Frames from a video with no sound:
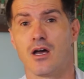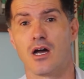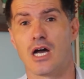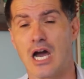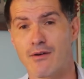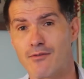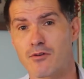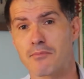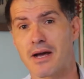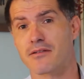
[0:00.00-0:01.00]
However,
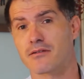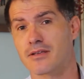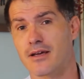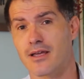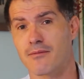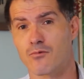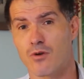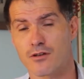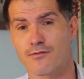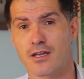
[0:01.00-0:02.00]
by the time
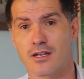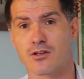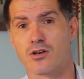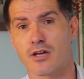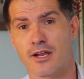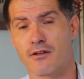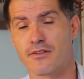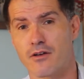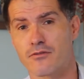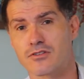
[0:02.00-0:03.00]
Roggeveen and Cook and all the
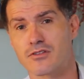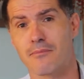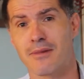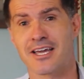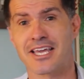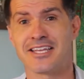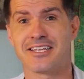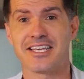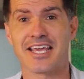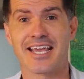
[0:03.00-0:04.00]
others stopped by in
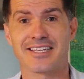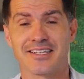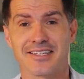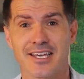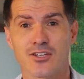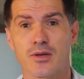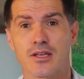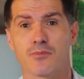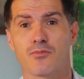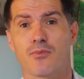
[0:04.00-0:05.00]
the eighteenth century,
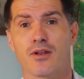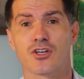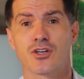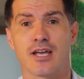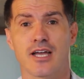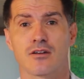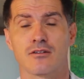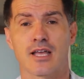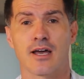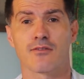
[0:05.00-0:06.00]
the population had gone
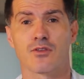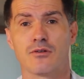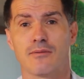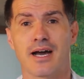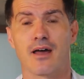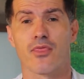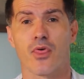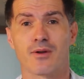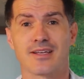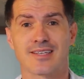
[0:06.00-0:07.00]
down to about
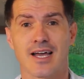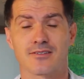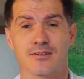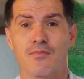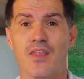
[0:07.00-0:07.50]
three thousand,